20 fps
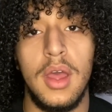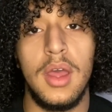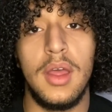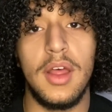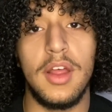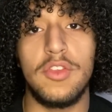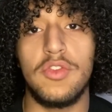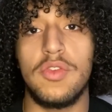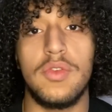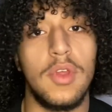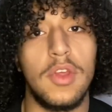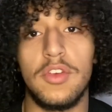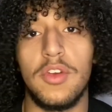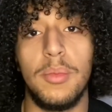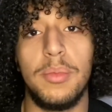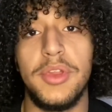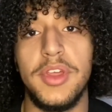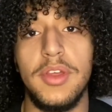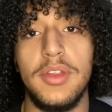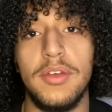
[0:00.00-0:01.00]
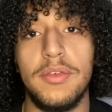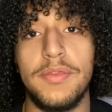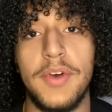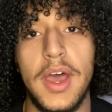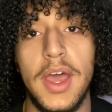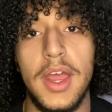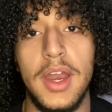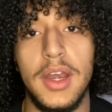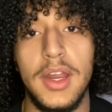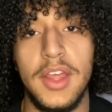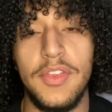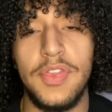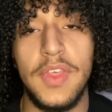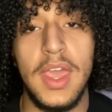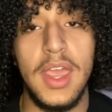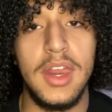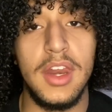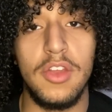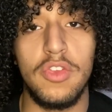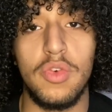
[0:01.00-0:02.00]
That's completely fine. Get the
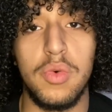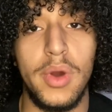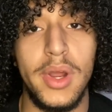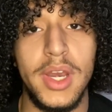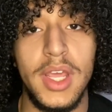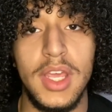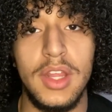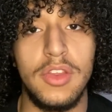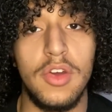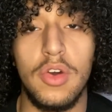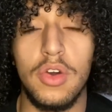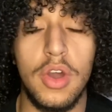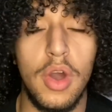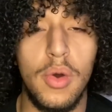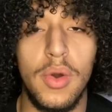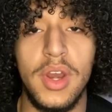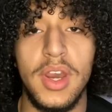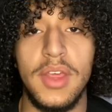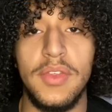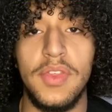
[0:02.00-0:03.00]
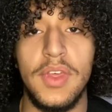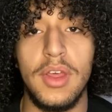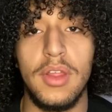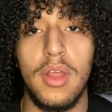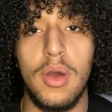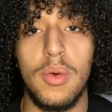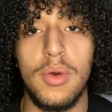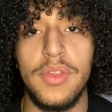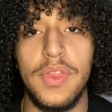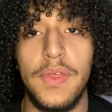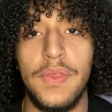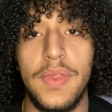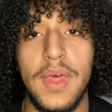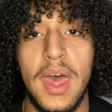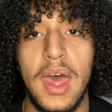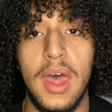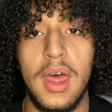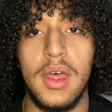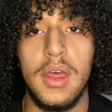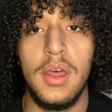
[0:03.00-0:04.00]
80/20. Don't go anything lower than
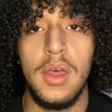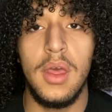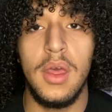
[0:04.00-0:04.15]
that.